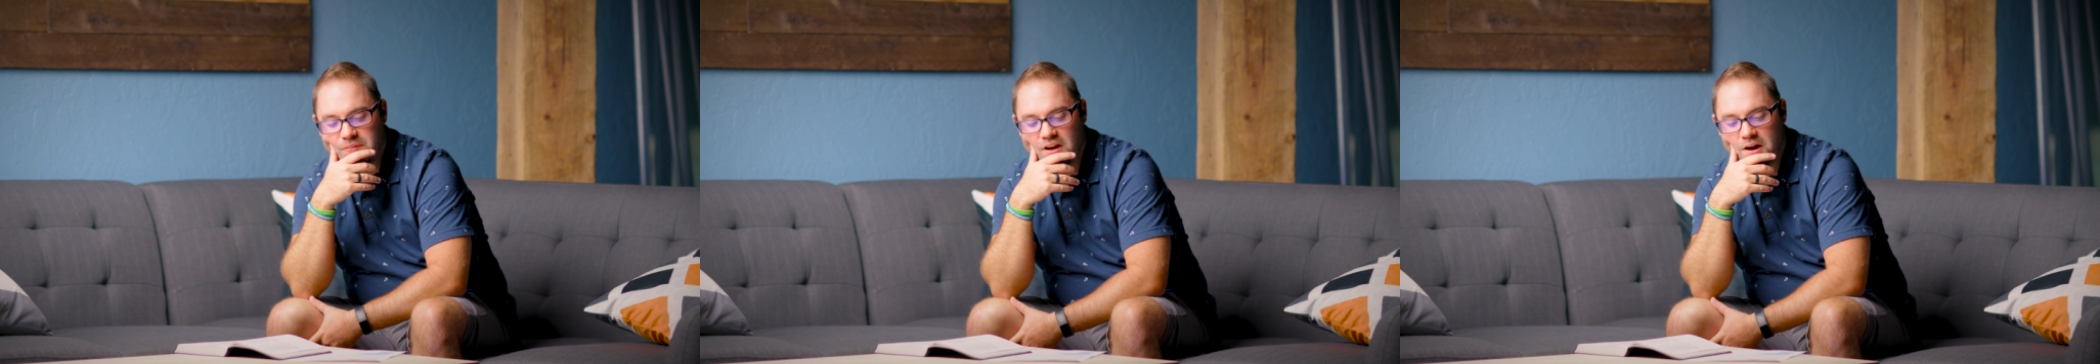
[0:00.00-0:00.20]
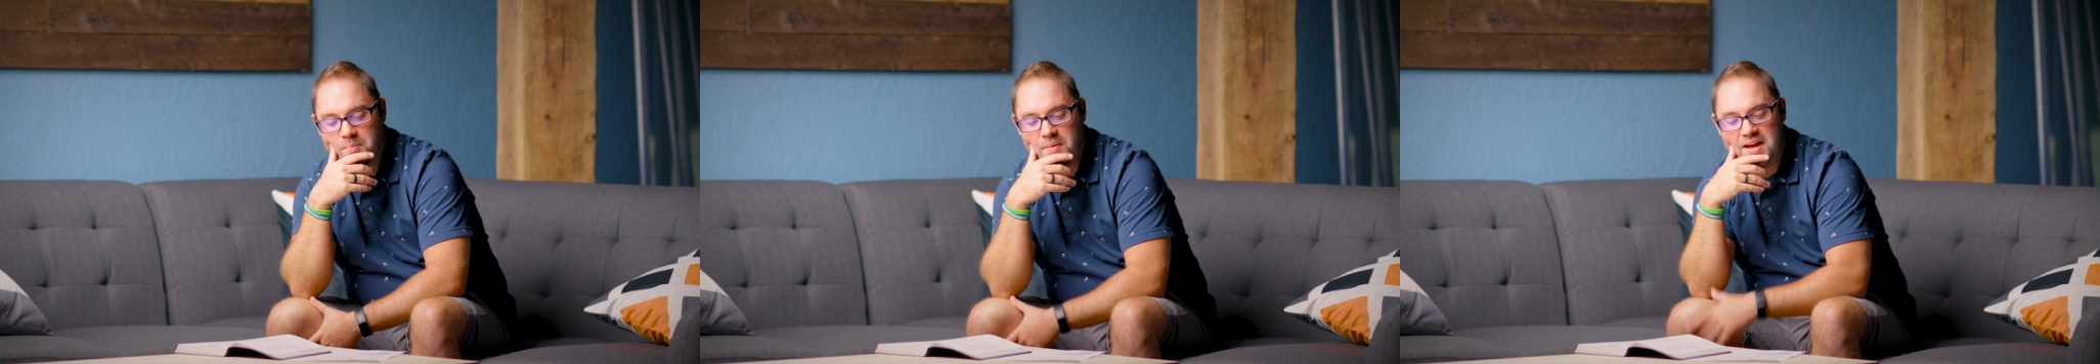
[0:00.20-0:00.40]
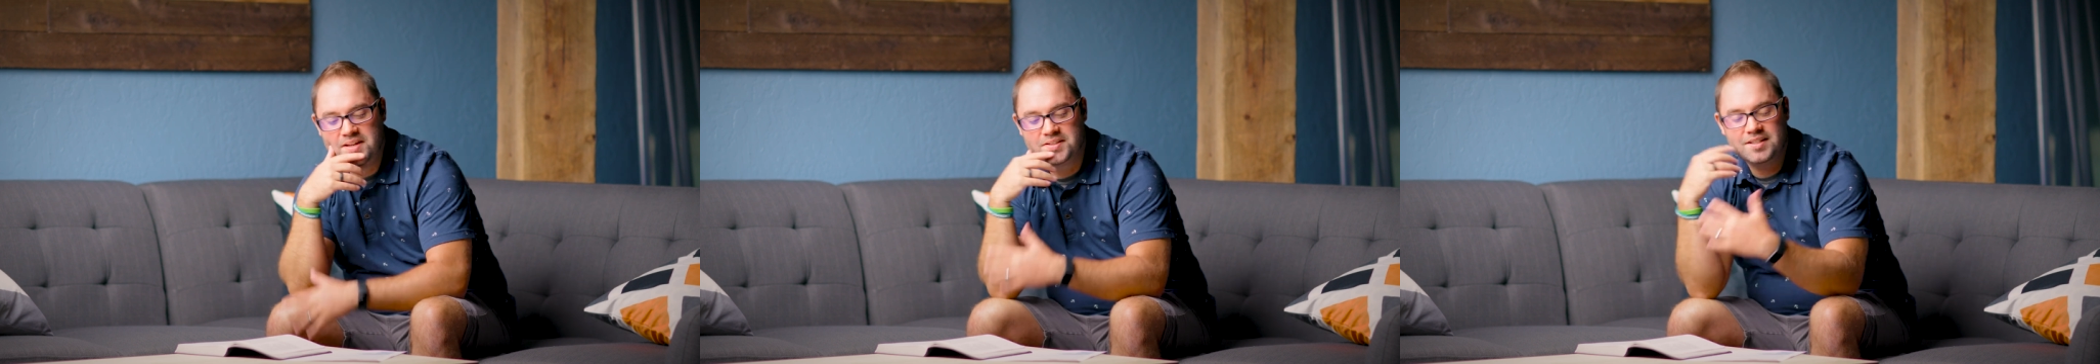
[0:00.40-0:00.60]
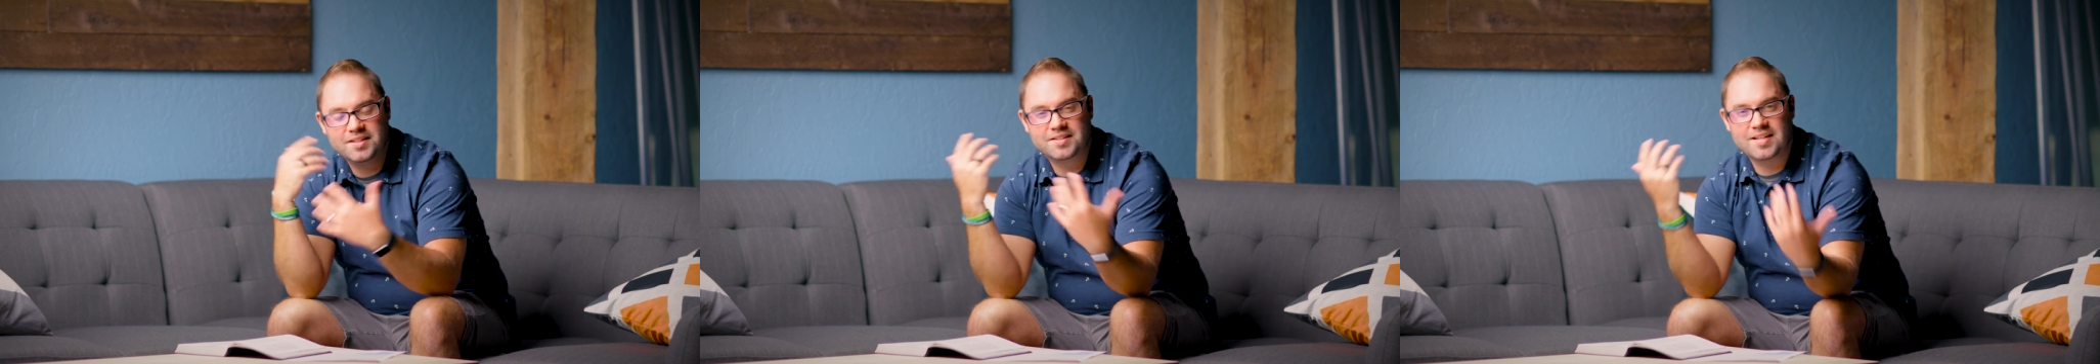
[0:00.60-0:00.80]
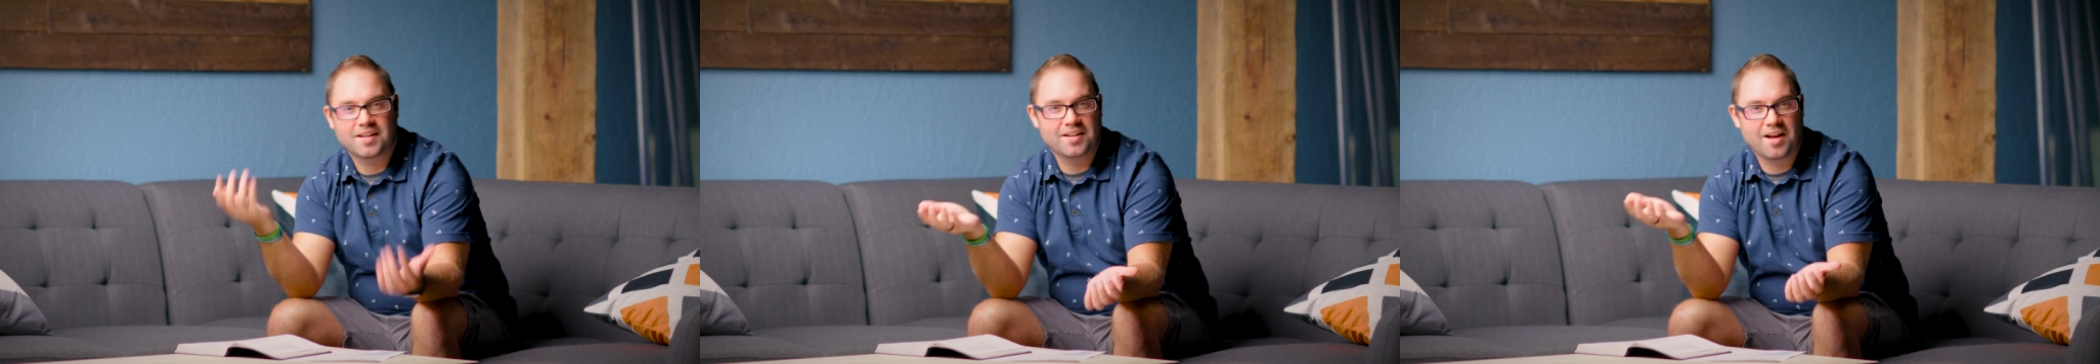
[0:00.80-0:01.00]
amazing
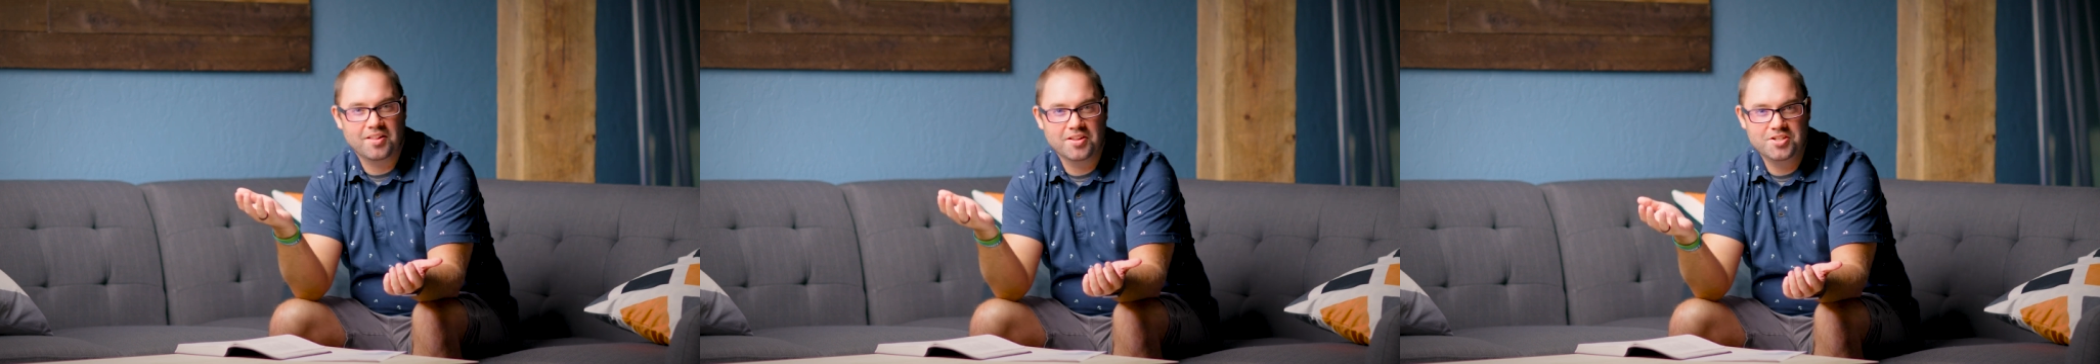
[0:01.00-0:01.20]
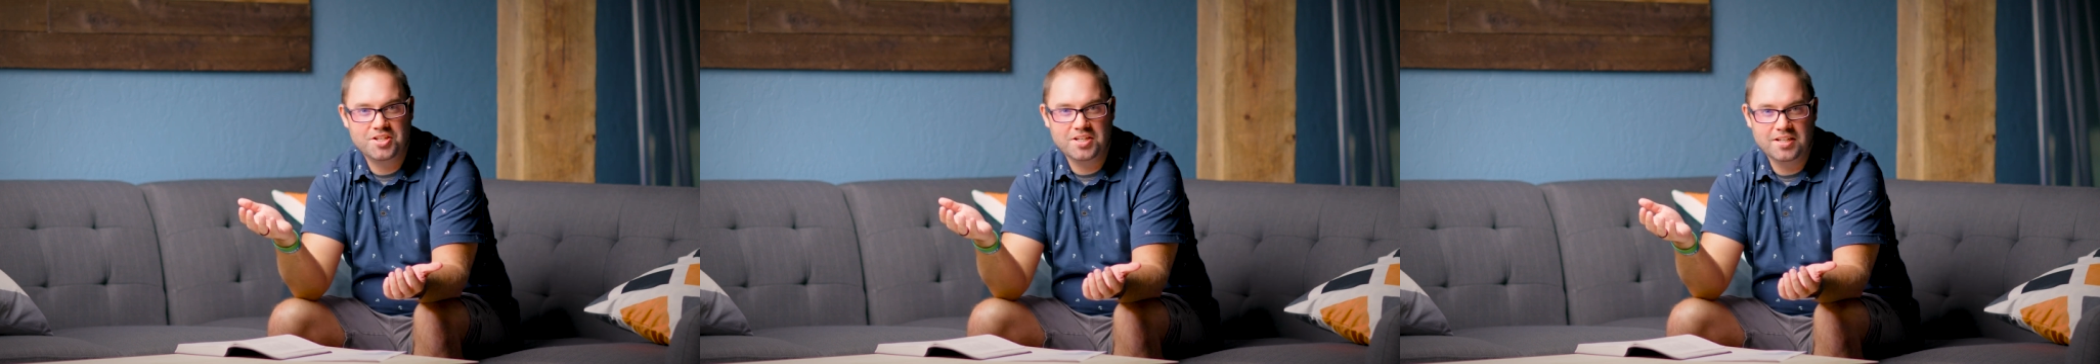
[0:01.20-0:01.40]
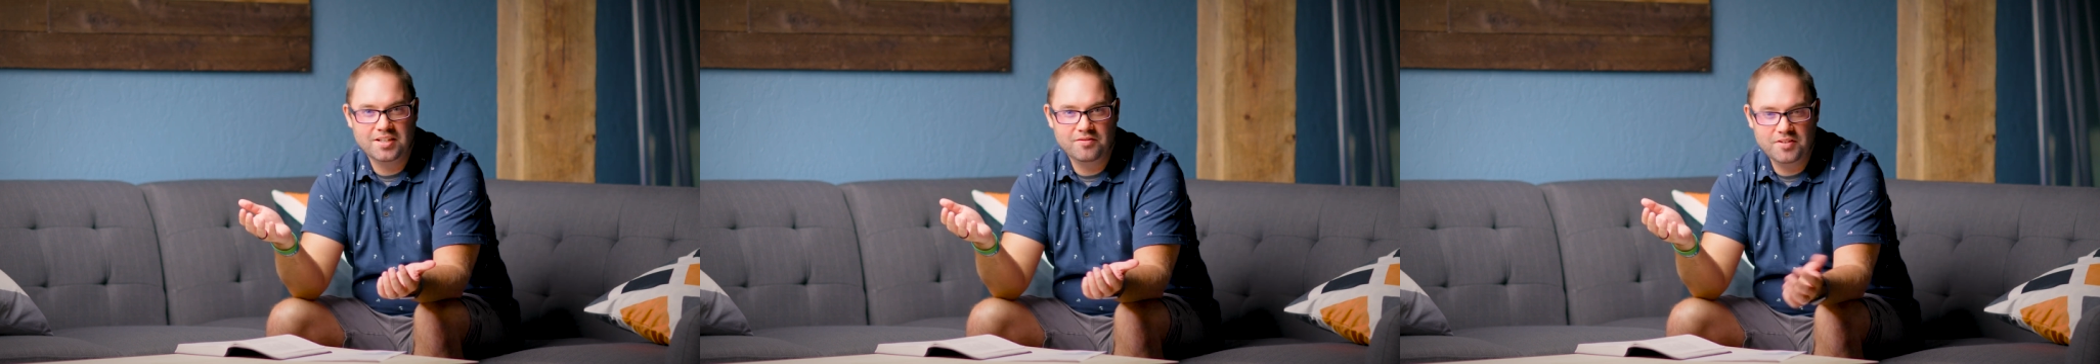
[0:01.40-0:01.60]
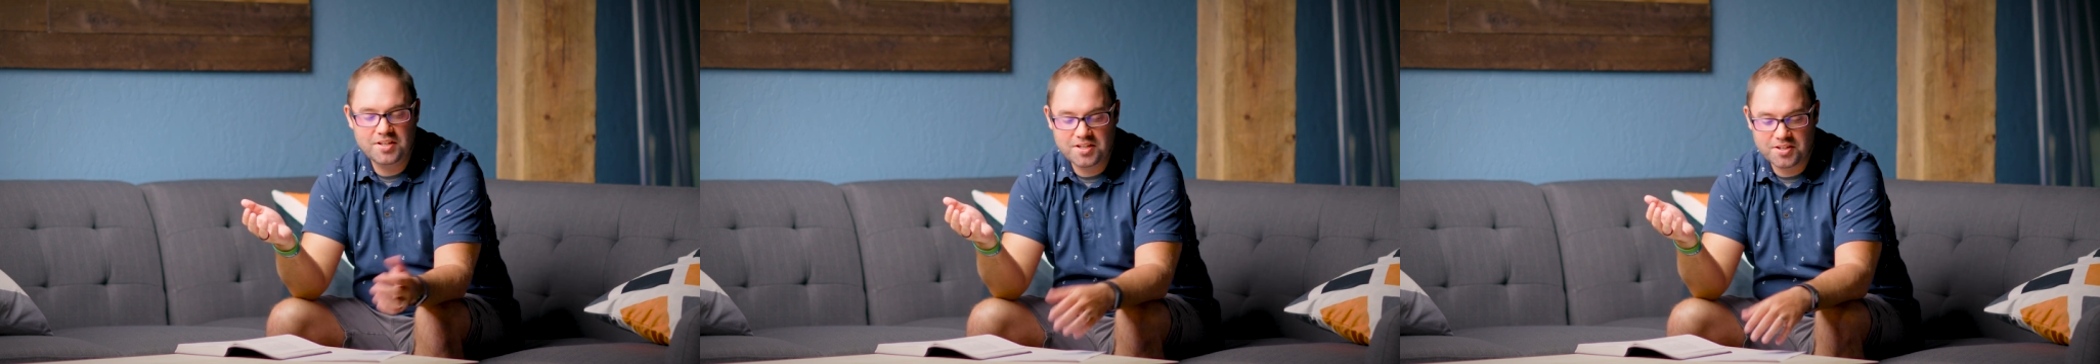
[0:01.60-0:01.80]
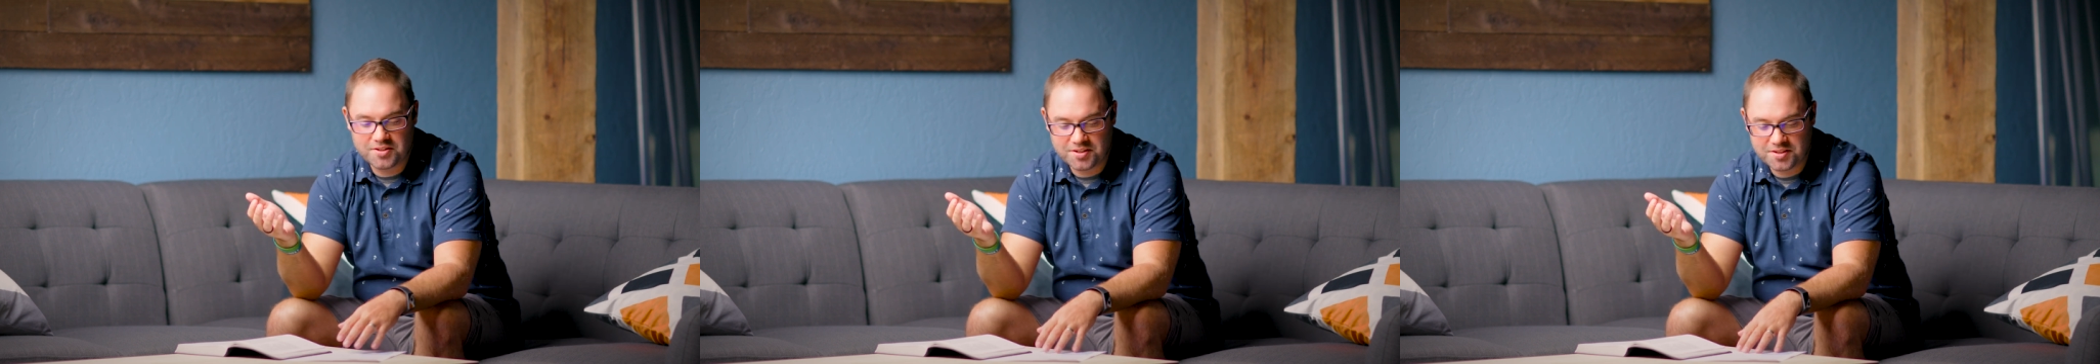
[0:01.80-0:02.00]
technology in
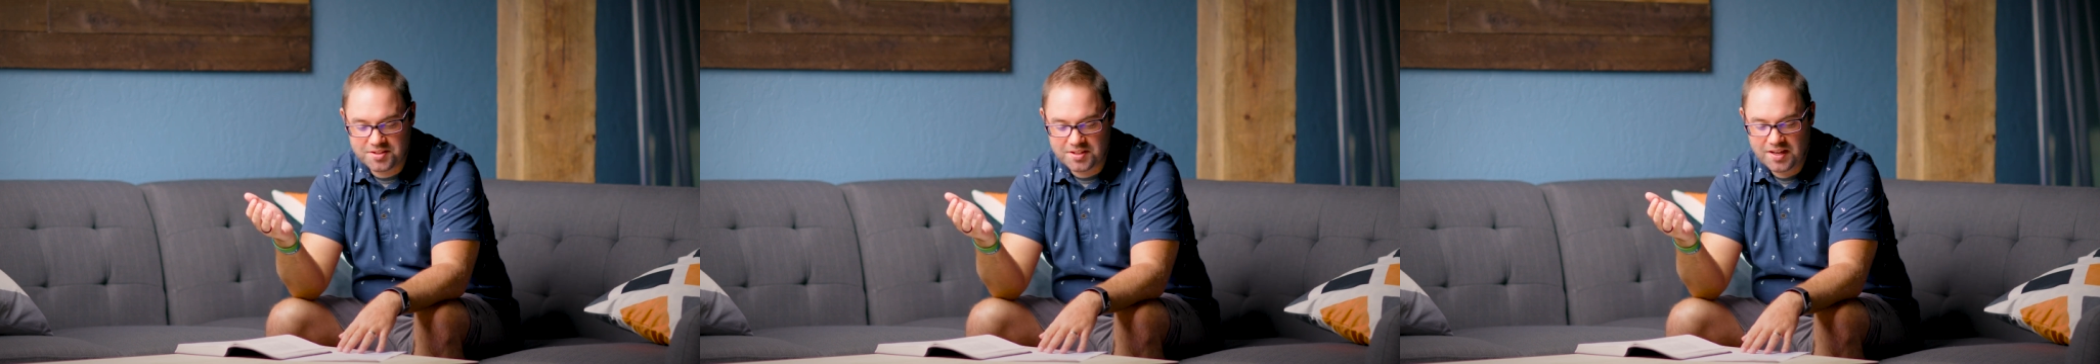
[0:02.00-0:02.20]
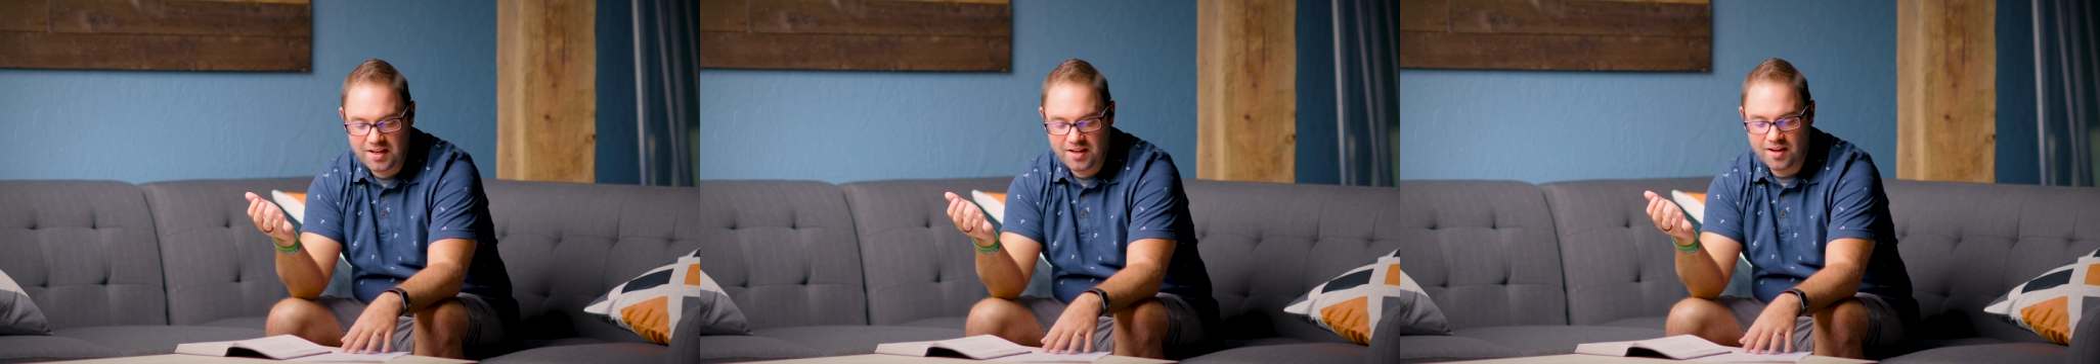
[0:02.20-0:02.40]
vehicles,